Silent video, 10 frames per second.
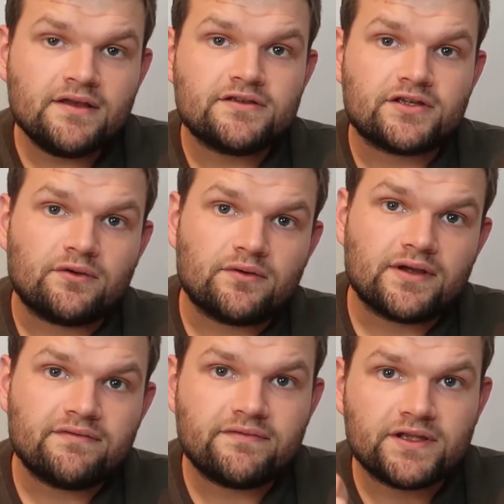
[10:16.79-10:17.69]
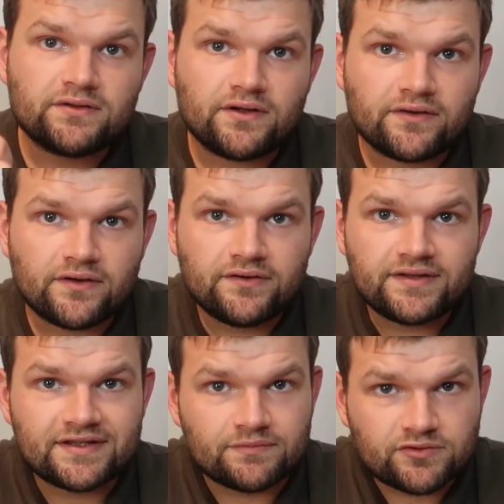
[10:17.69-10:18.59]
So give the video a like
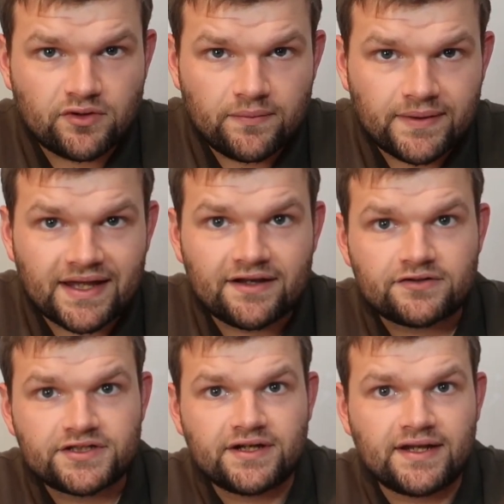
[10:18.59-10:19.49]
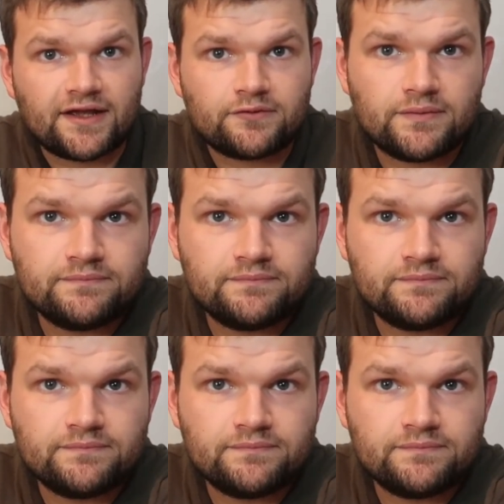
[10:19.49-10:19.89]
guys, subscribe, and I'll see you in the next one.